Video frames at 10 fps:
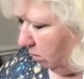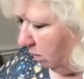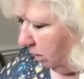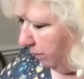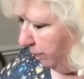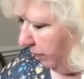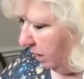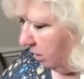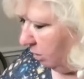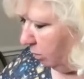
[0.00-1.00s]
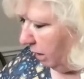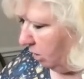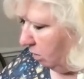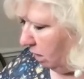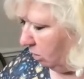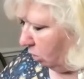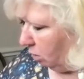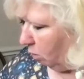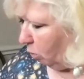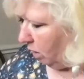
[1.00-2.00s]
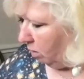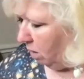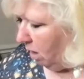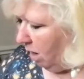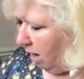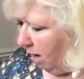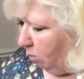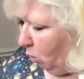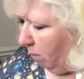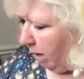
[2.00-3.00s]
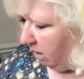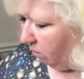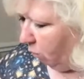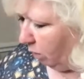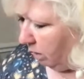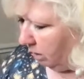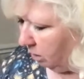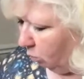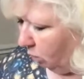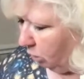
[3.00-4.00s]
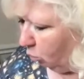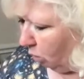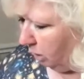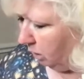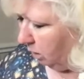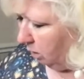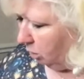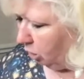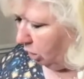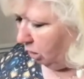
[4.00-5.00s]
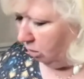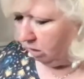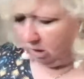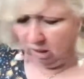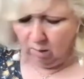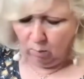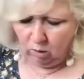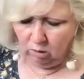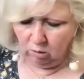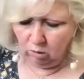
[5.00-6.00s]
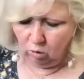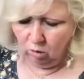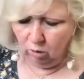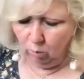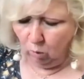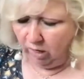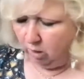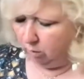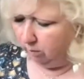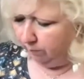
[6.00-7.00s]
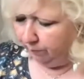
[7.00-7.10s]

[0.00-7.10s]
Well, I still may do that darker brown. I'm going back and forth as to which one to use. I think I'm going to use a darker brown.